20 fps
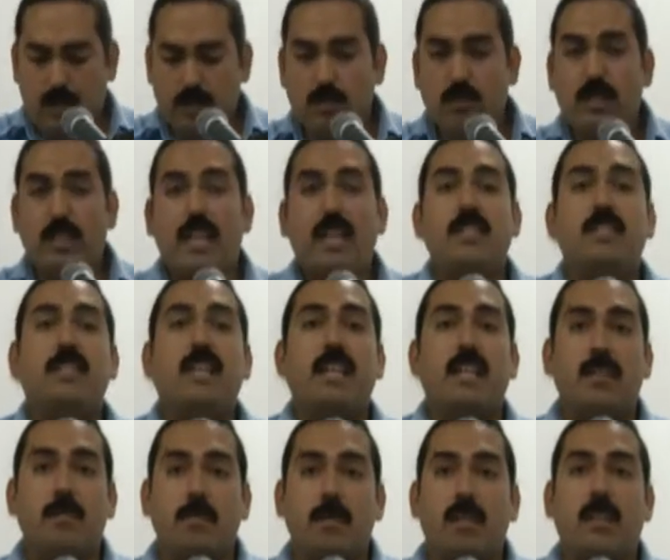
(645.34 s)
So again,
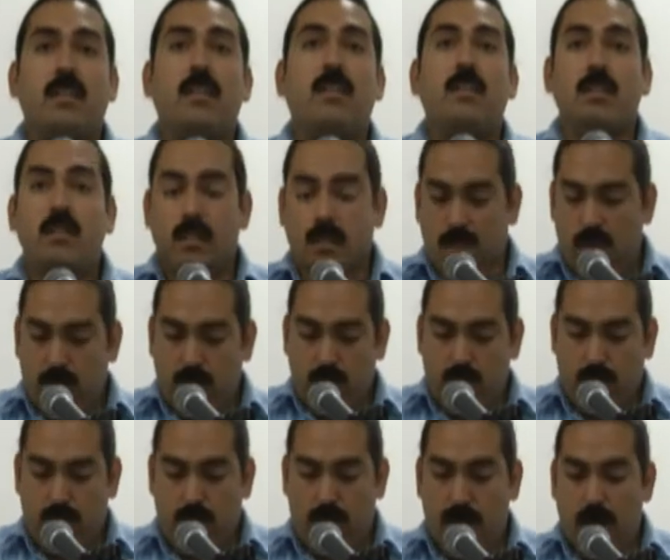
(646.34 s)
taking money
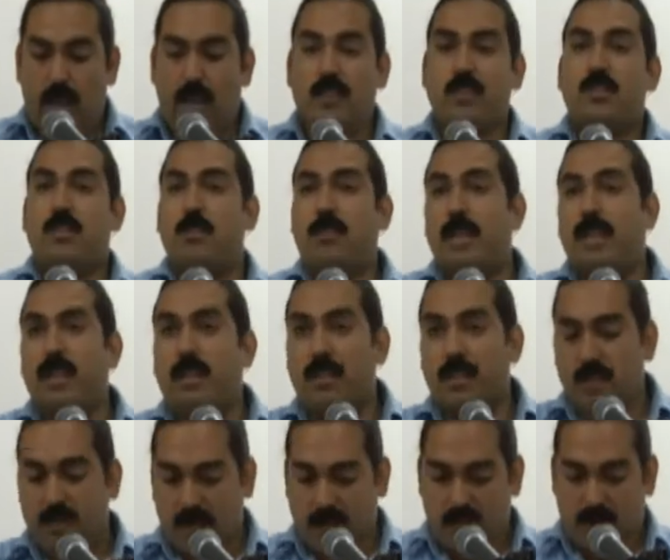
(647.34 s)
from us to pay
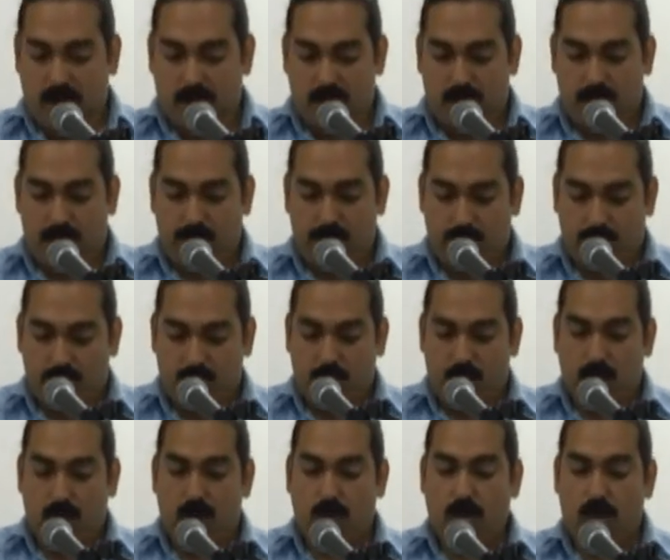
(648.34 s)

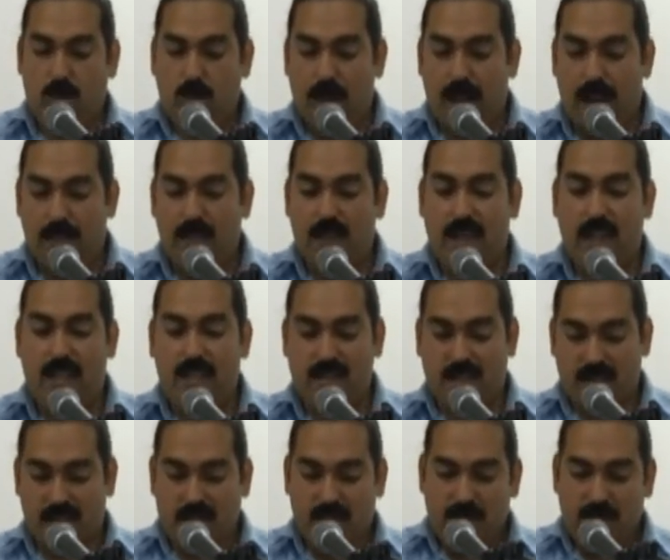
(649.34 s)
those who have less.